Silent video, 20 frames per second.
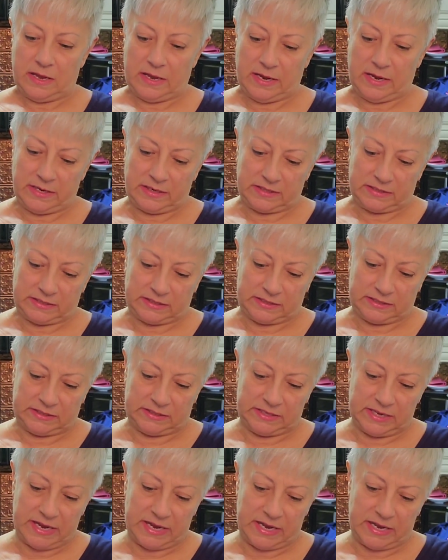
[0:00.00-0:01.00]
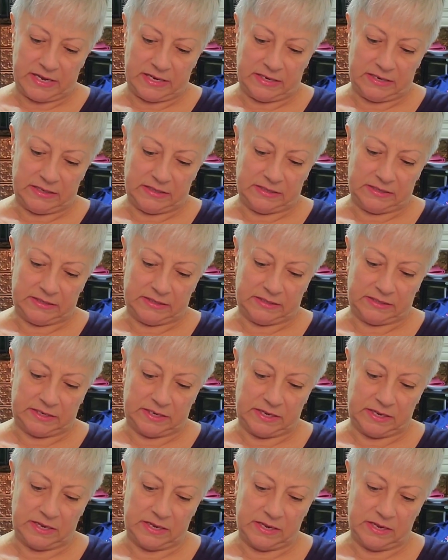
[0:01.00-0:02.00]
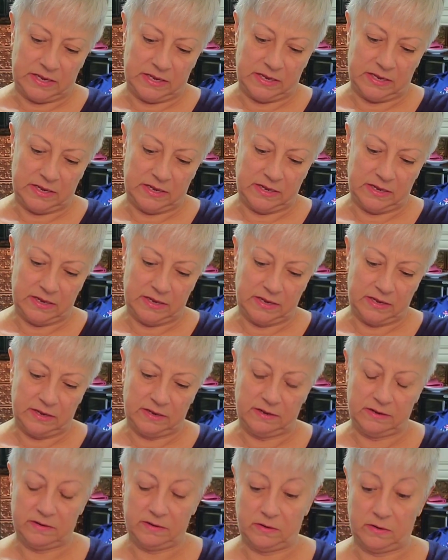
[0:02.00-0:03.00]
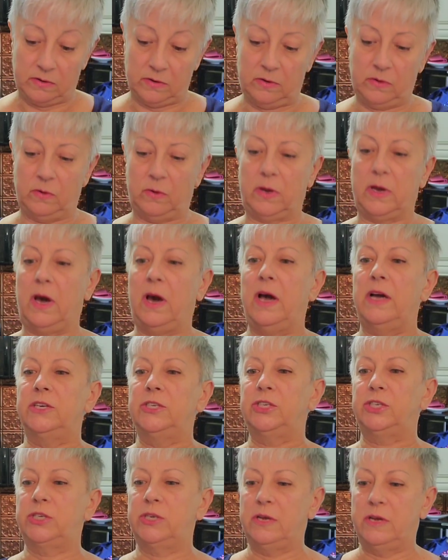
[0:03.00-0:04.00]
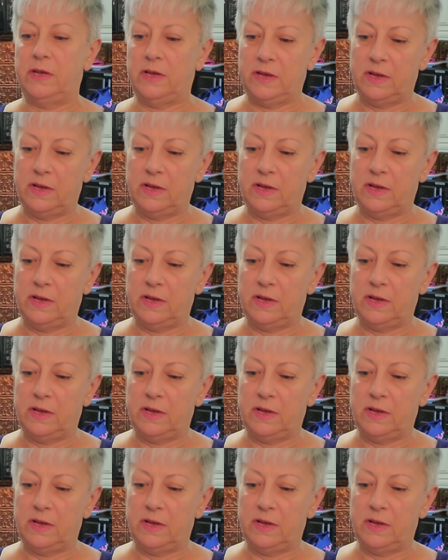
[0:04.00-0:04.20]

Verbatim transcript: It says, oh gosh,